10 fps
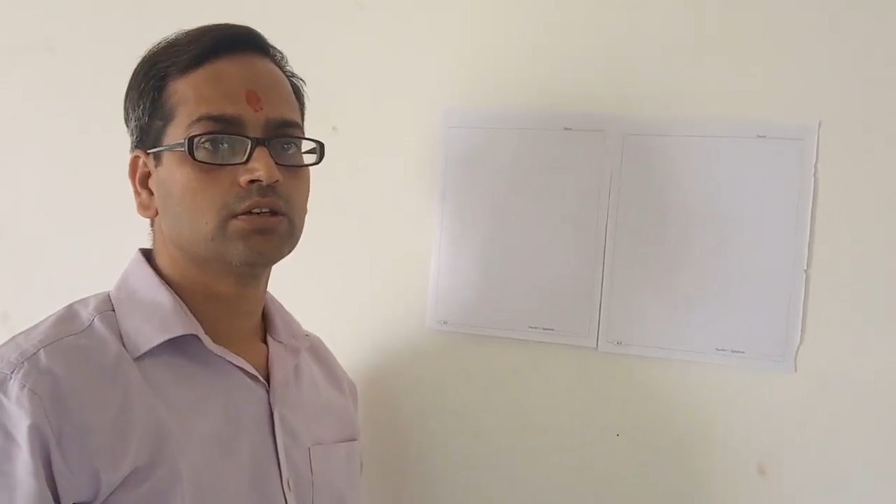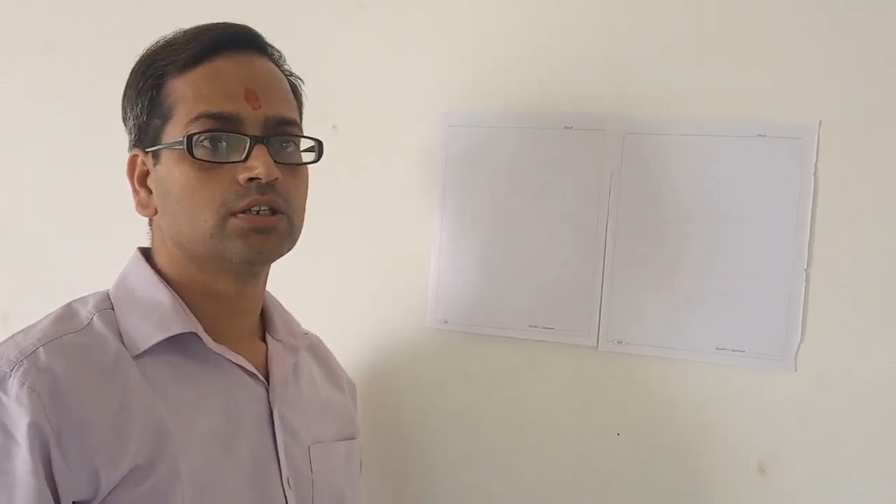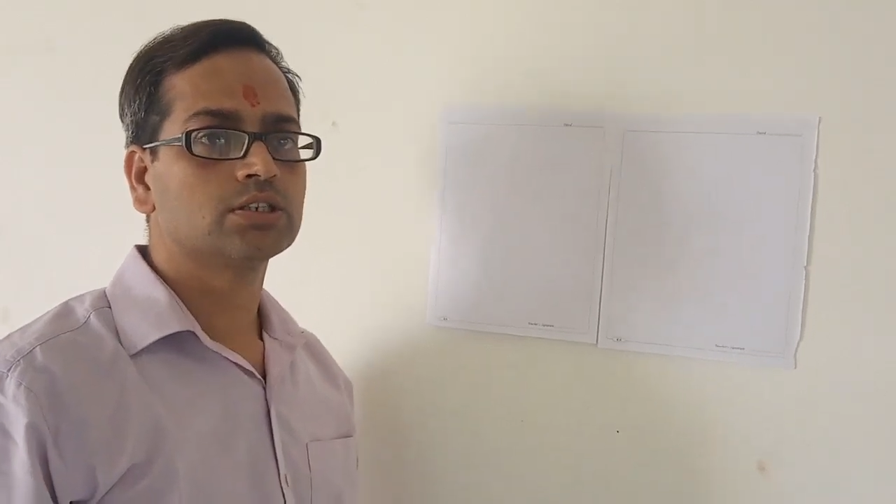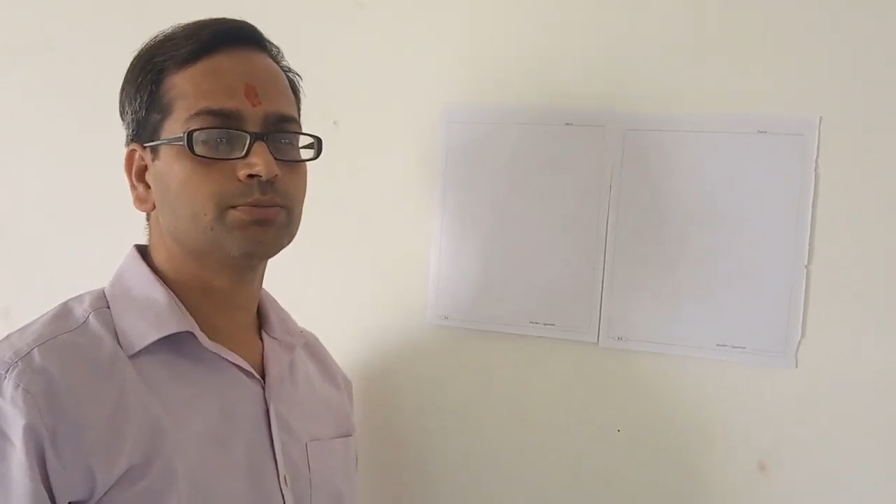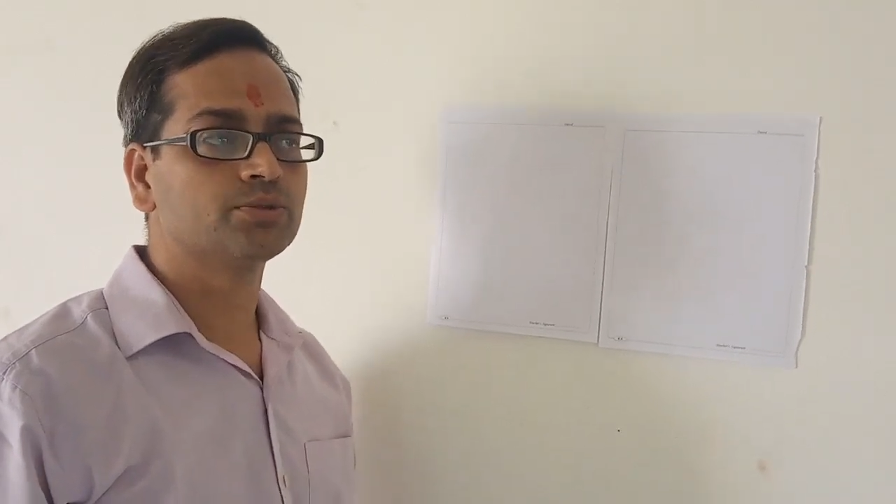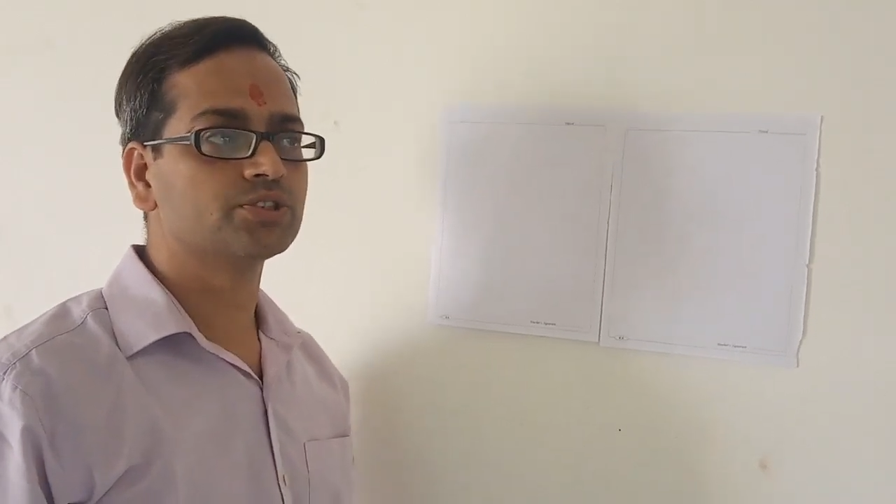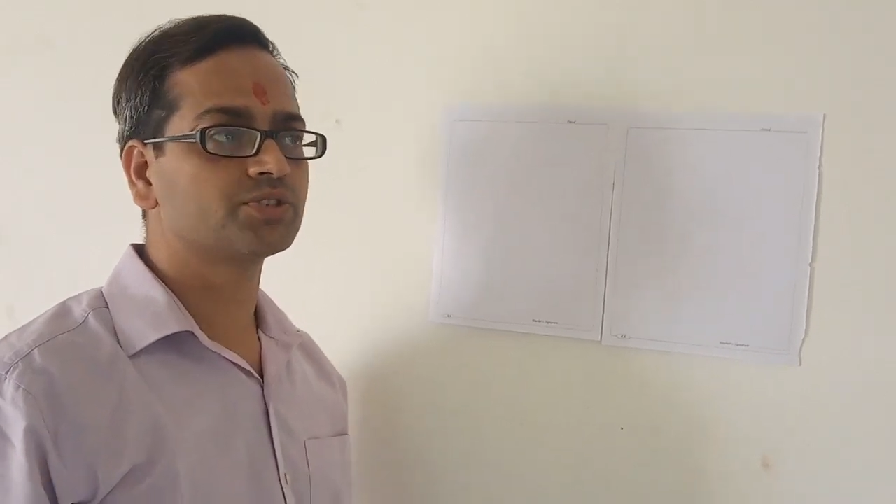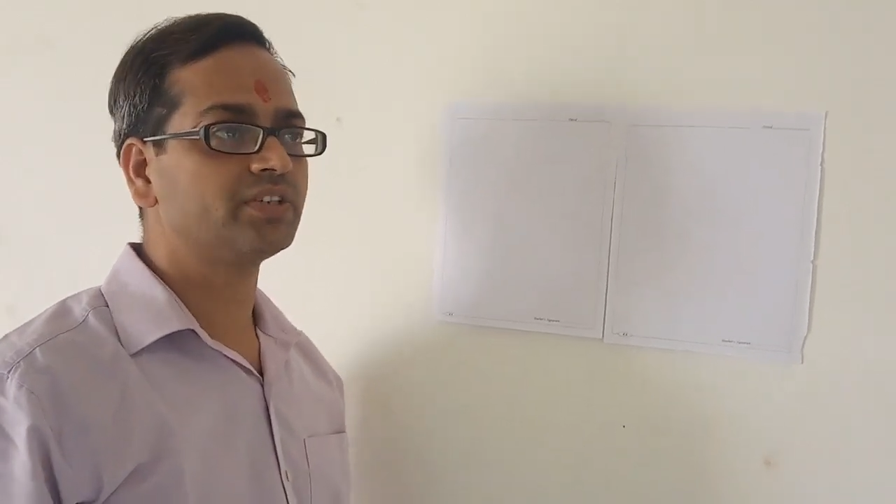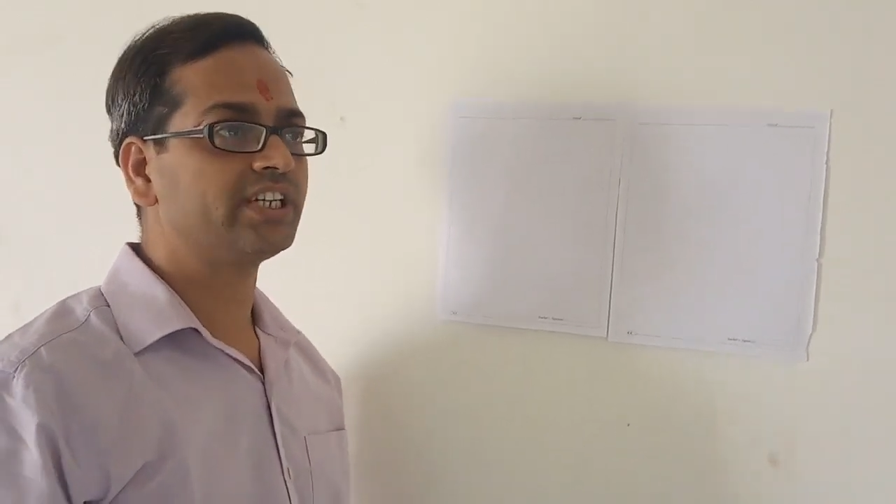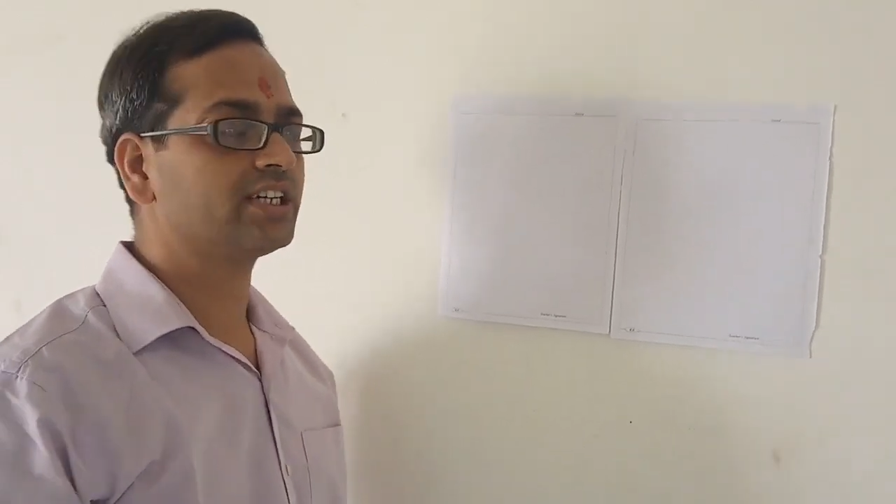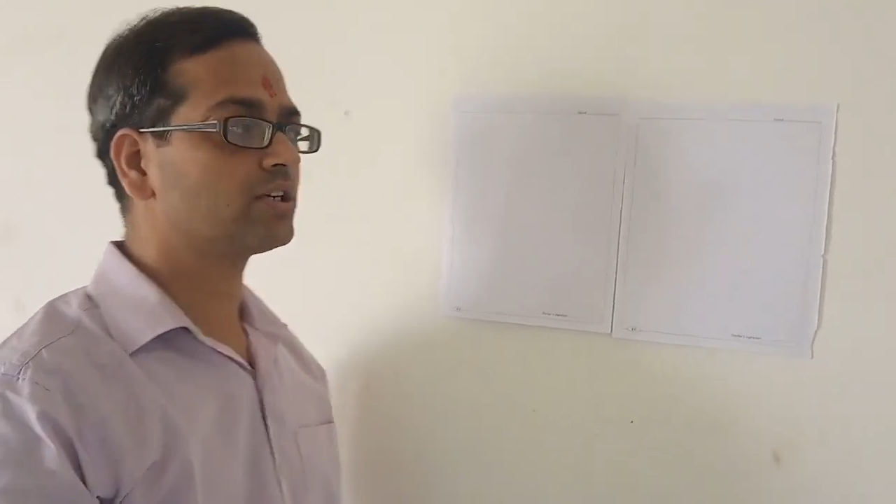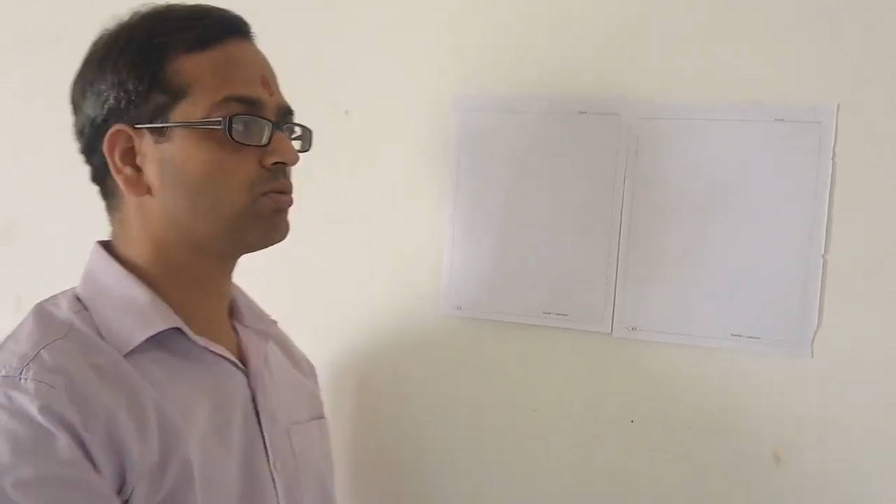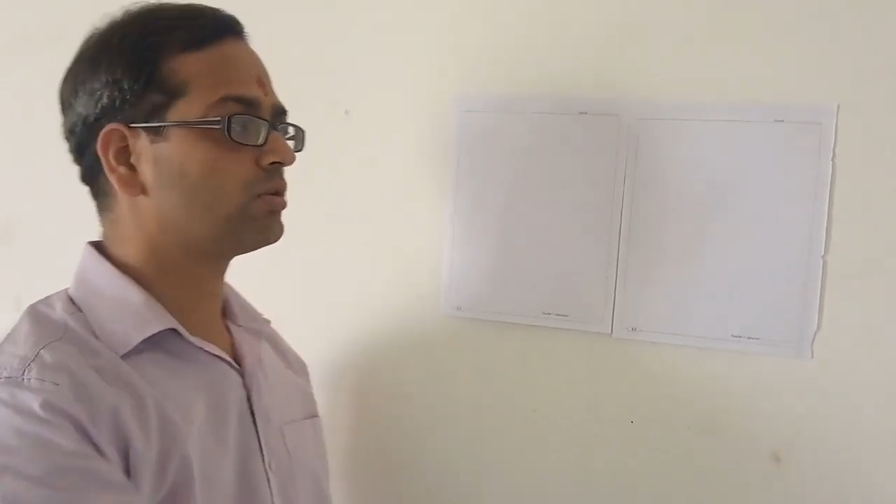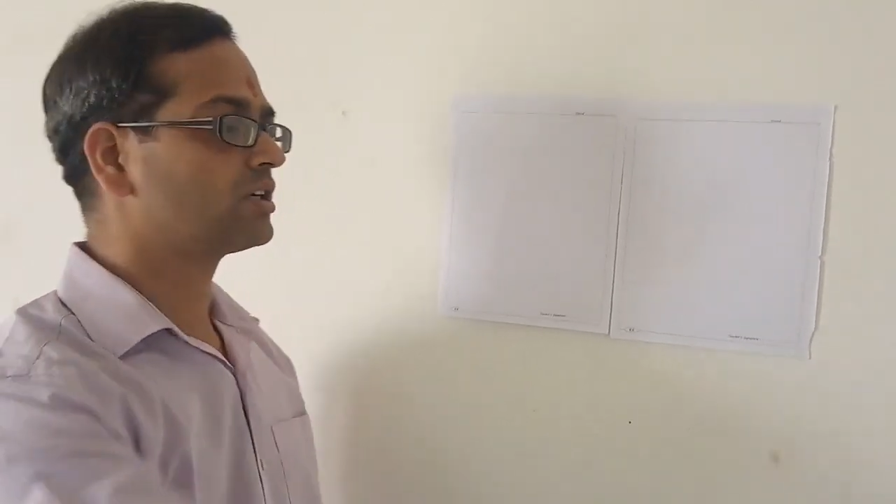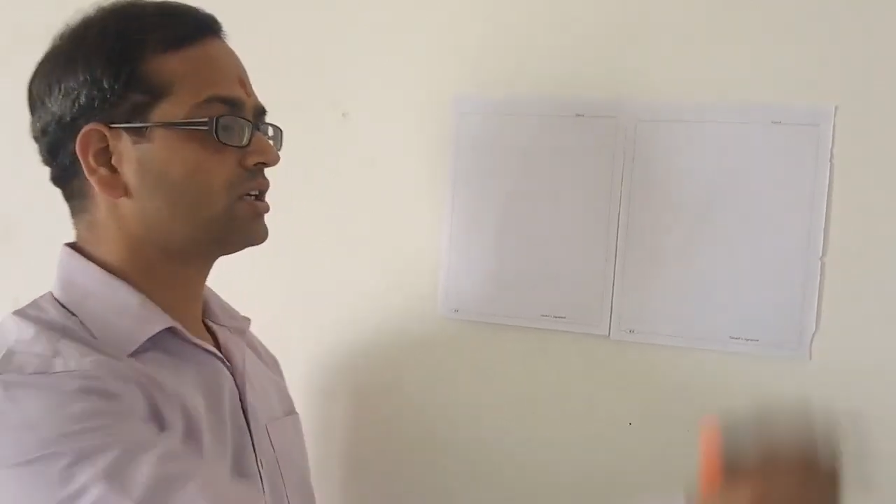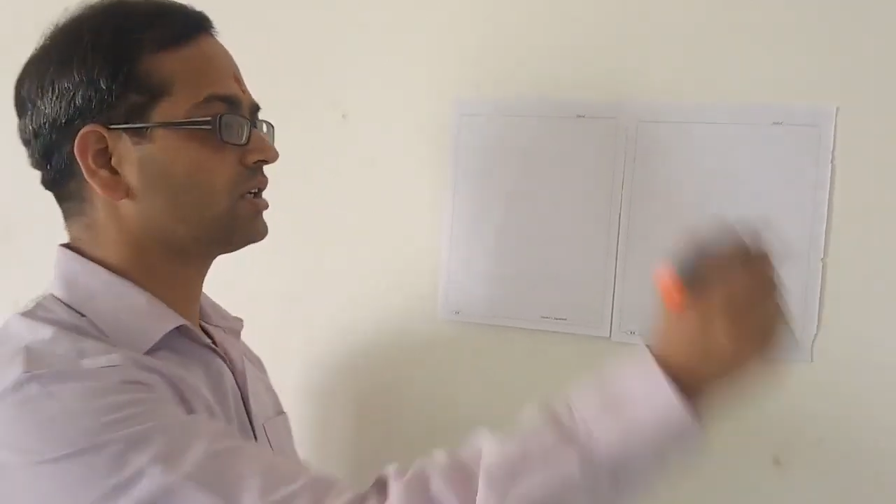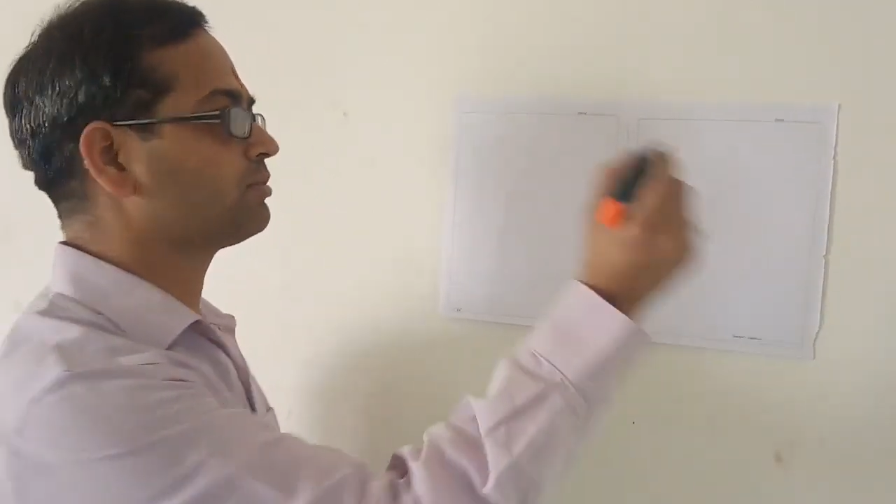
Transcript: Suppose we take a quadratic